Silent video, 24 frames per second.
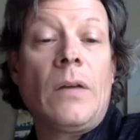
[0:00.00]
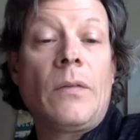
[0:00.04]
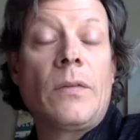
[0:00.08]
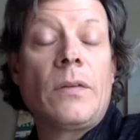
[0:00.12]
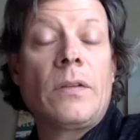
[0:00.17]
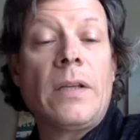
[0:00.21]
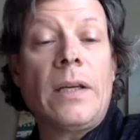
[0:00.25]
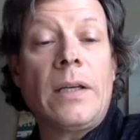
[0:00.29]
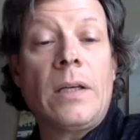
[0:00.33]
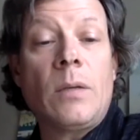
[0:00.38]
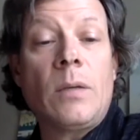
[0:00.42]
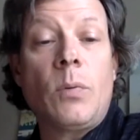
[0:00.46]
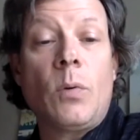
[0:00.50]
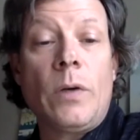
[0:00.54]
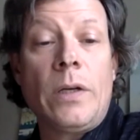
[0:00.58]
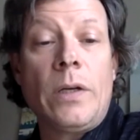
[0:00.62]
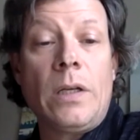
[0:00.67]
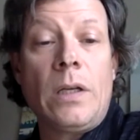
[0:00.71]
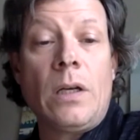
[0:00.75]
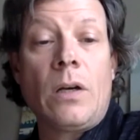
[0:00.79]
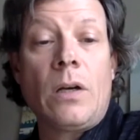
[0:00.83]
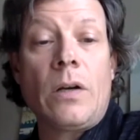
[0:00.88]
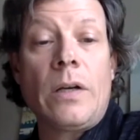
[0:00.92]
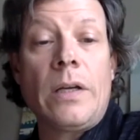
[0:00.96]
The second point
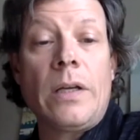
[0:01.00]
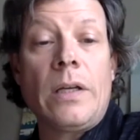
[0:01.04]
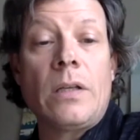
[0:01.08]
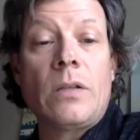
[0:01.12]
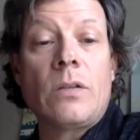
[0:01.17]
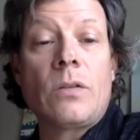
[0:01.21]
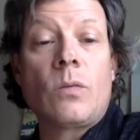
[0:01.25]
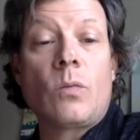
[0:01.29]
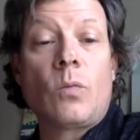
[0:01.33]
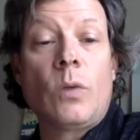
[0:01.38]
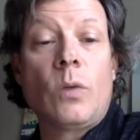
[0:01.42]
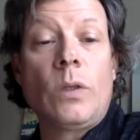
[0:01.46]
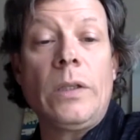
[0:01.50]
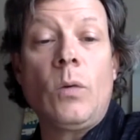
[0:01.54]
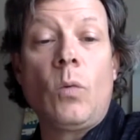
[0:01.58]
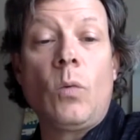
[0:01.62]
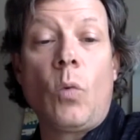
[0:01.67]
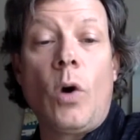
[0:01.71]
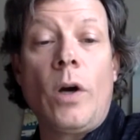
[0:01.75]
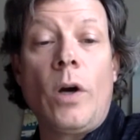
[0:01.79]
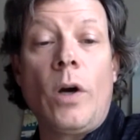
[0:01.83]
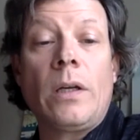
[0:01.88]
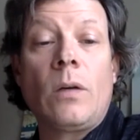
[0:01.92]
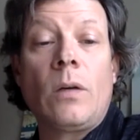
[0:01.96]
here is really
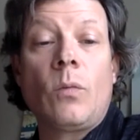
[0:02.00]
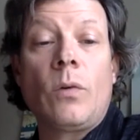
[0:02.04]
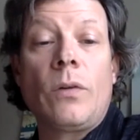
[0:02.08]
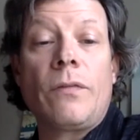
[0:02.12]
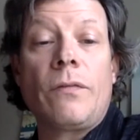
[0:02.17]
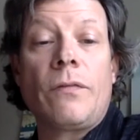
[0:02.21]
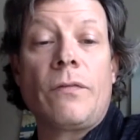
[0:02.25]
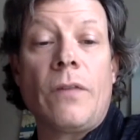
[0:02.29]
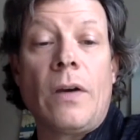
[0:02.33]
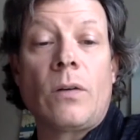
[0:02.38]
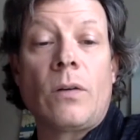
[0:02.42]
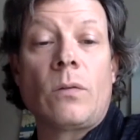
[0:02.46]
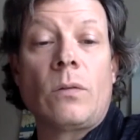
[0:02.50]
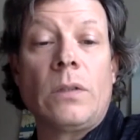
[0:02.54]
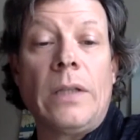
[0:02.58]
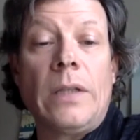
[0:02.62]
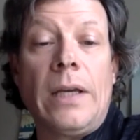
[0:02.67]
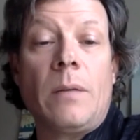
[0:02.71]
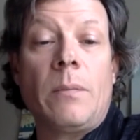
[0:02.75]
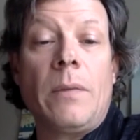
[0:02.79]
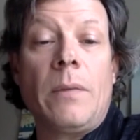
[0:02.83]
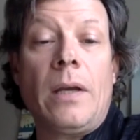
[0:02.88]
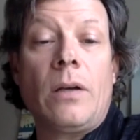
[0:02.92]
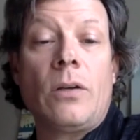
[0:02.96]
working with federal
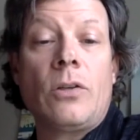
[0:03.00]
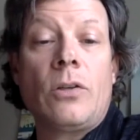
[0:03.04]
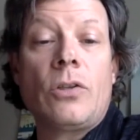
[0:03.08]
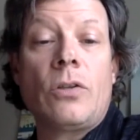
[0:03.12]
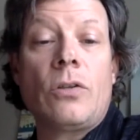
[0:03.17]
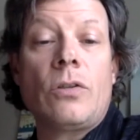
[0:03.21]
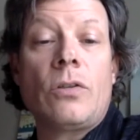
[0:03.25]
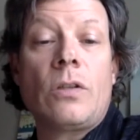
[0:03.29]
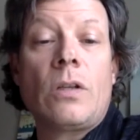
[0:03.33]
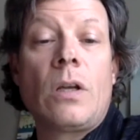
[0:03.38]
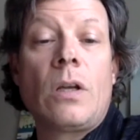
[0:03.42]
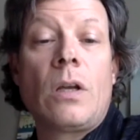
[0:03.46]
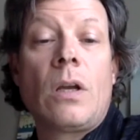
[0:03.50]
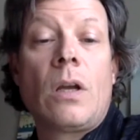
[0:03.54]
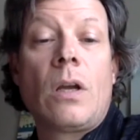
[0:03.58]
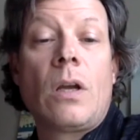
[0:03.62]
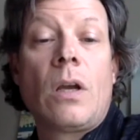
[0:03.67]
land managers